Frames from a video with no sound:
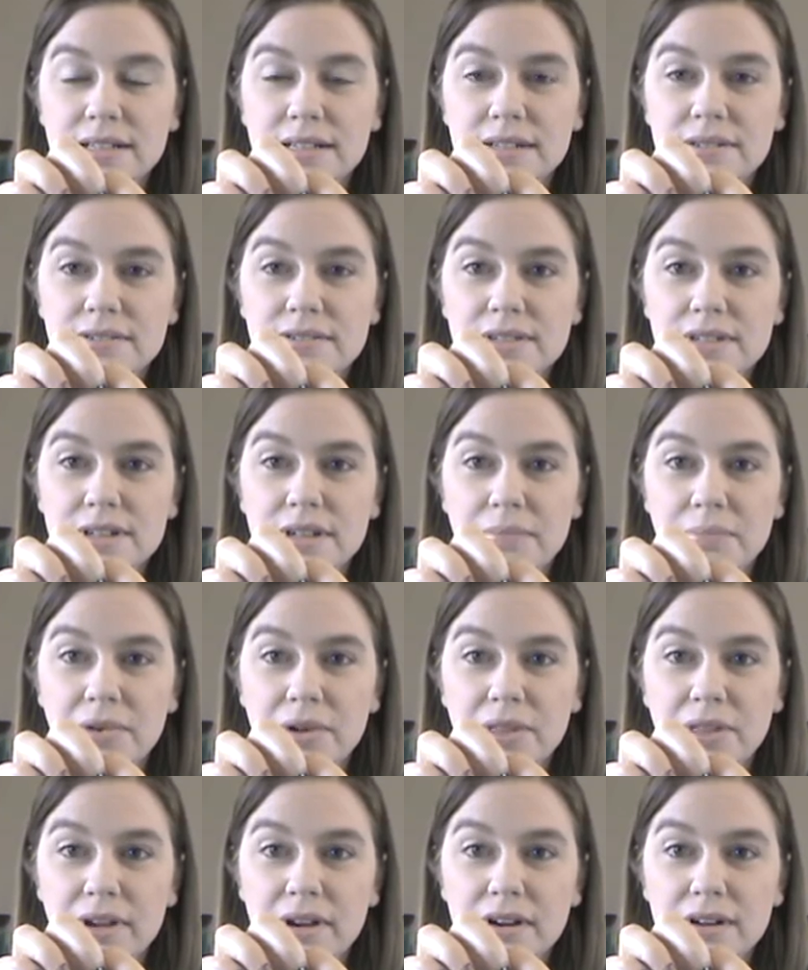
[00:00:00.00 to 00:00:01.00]
There's a number
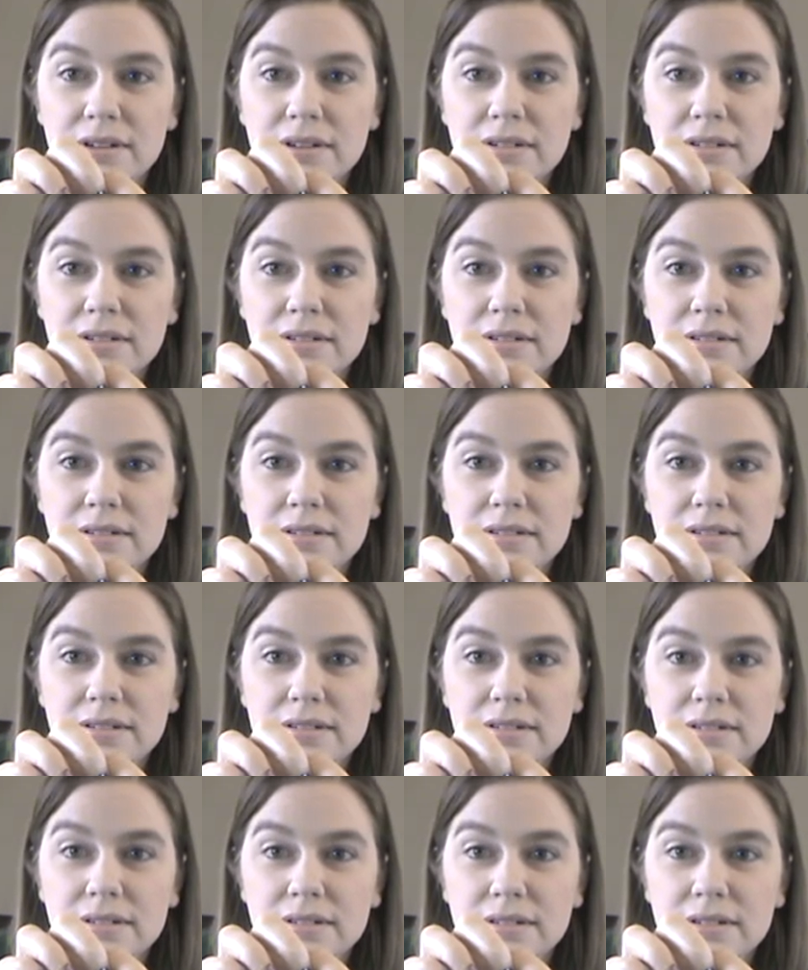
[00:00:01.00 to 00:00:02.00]
there.
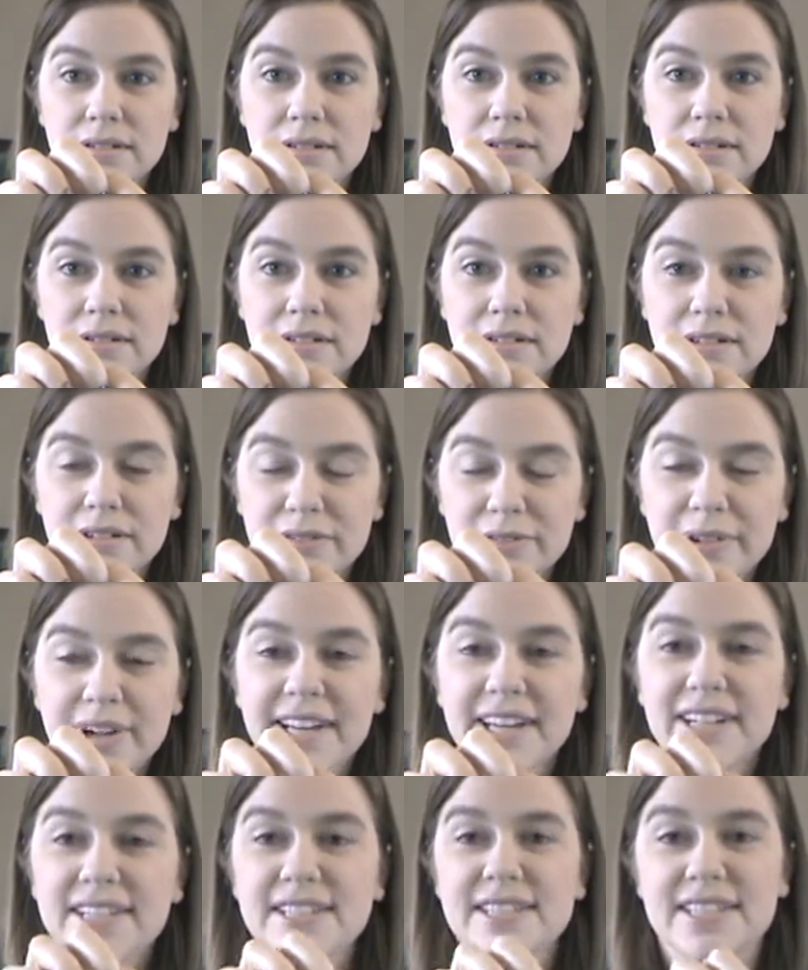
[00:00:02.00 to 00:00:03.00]

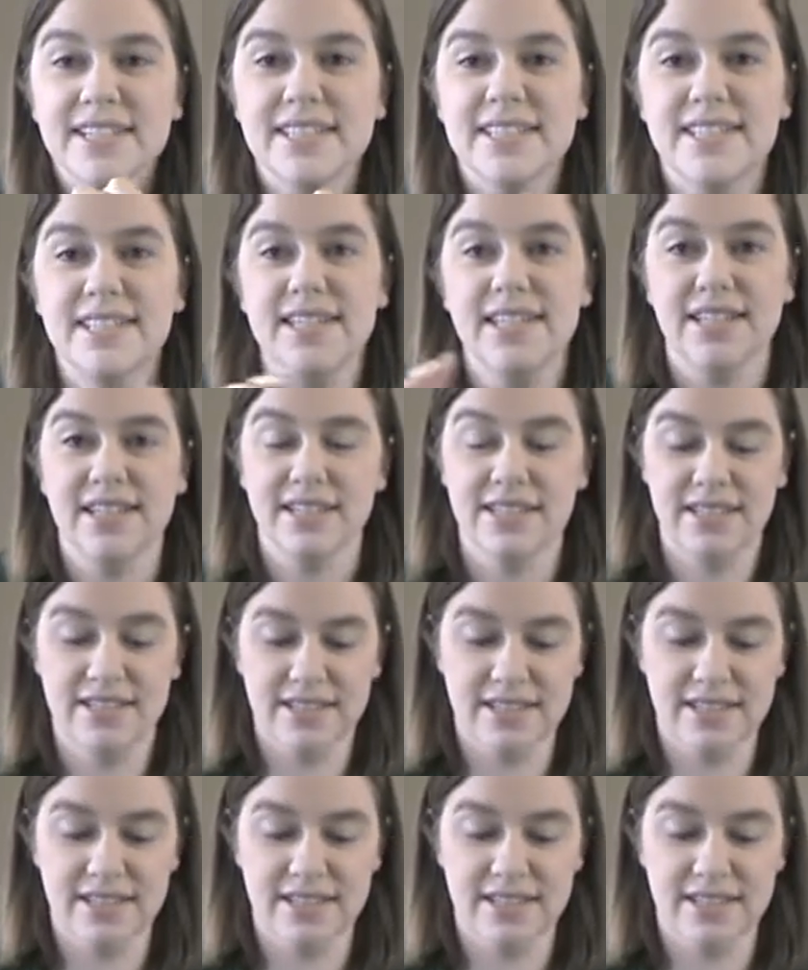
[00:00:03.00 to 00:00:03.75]
Right, 16.